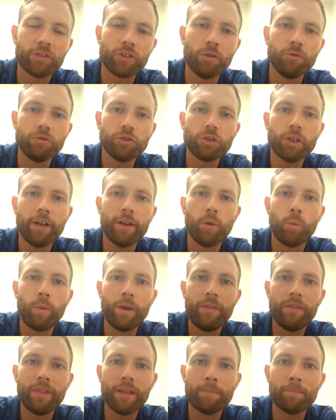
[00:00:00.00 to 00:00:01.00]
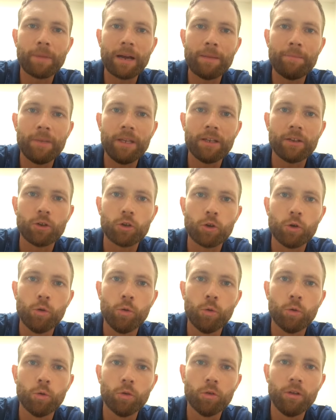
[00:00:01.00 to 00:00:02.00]
Don't try to win them by being
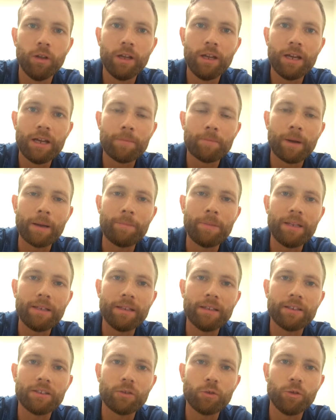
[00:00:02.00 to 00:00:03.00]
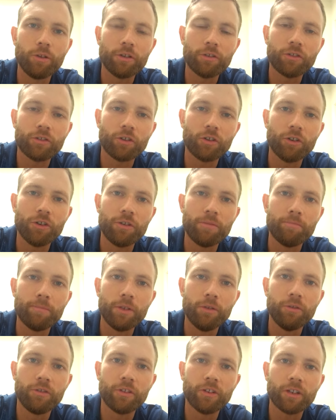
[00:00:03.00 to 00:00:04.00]
cool, by being into certain
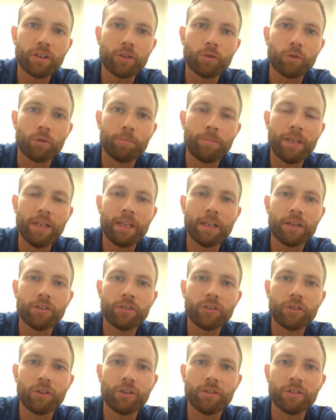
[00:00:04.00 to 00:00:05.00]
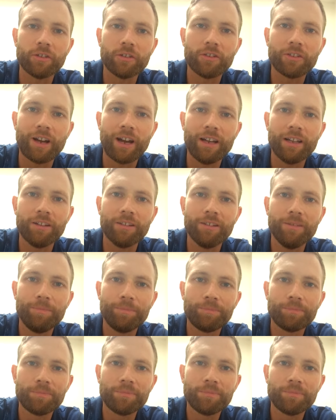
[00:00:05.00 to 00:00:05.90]
music or being a certain style.